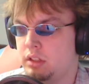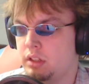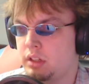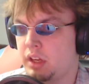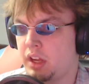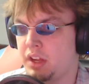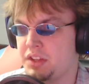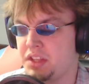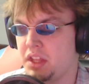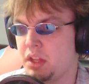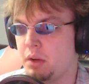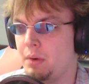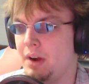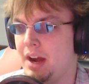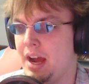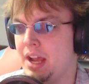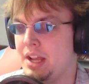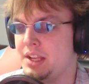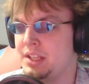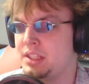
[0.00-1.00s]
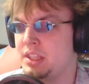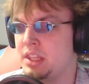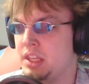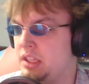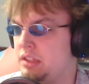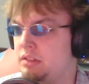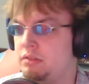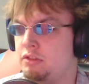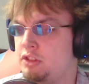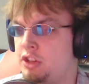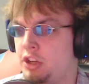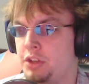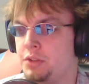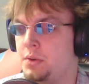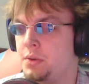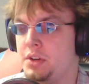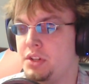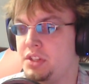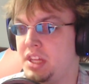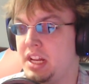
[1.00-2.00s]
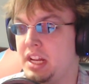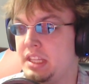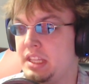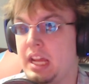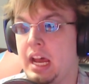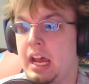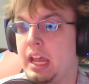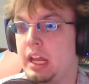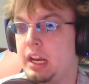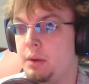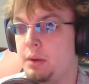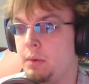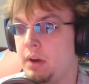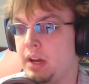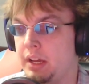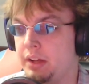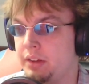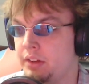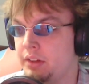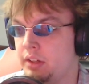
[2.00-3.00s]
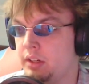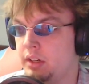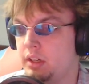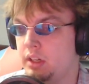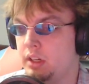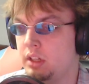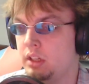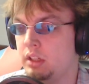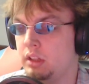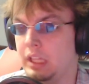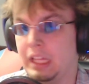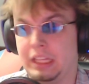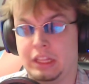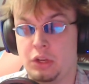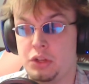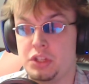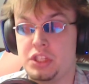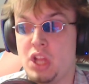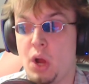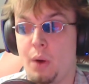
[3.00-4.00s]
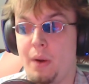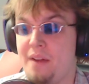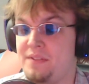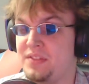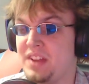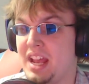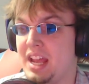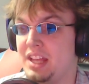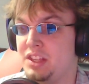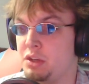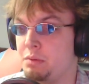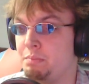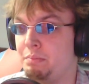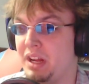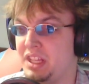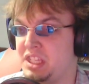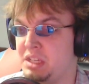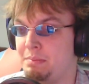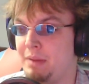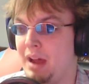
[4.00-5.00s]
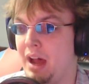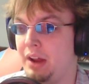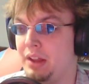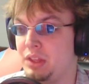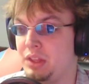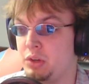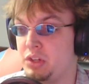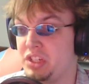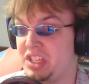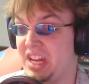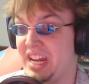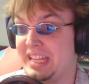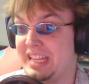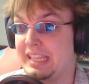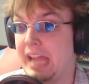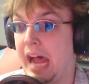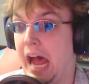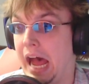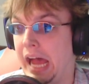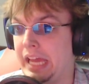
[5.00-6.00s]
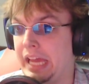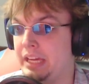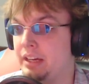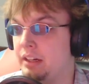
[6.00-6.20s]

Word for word: Because otherwise, the children are just gonna die anyway. Like, there's no ifs, ands, or buts about it. They're just gonna die.